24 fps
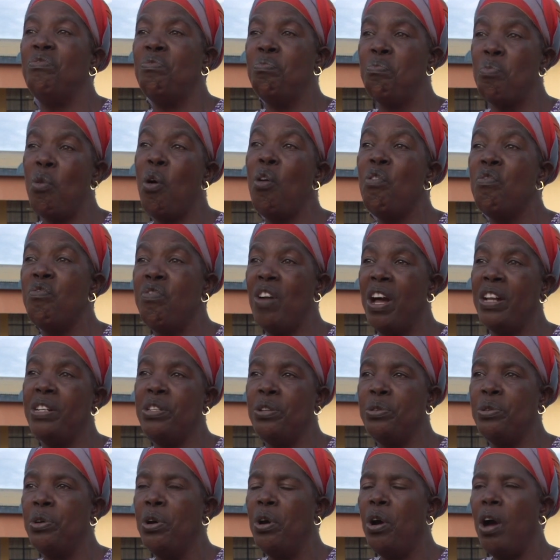more
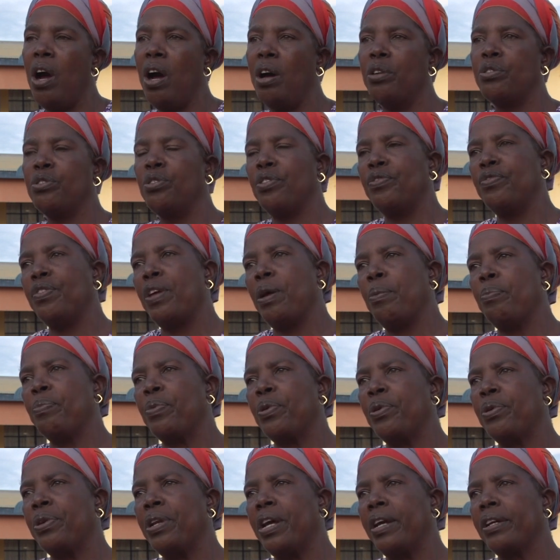value out of their
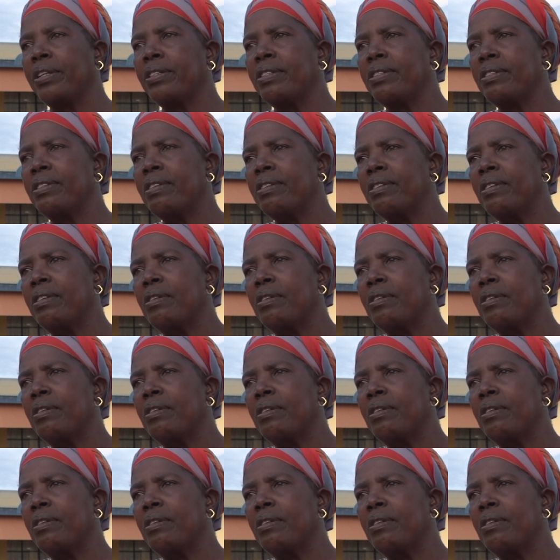products.